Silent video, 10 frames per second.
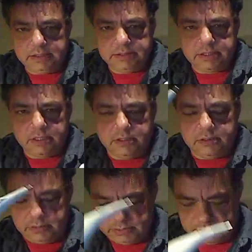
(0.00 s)

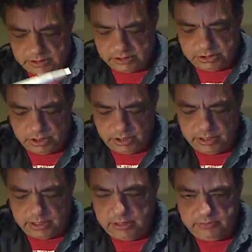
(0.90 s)
So I'm just going to show
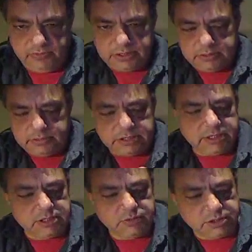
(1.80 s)
you how. First I'm just
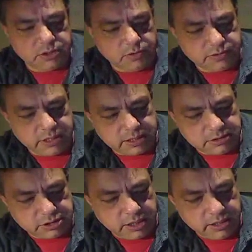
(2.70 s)
going to switch it off so I
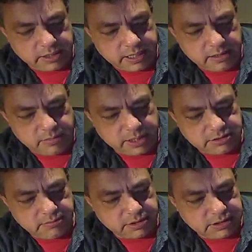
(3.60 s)
can show you the
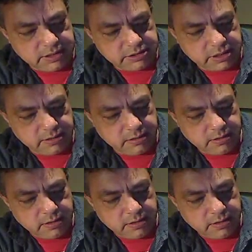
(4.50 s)
calibration procedure.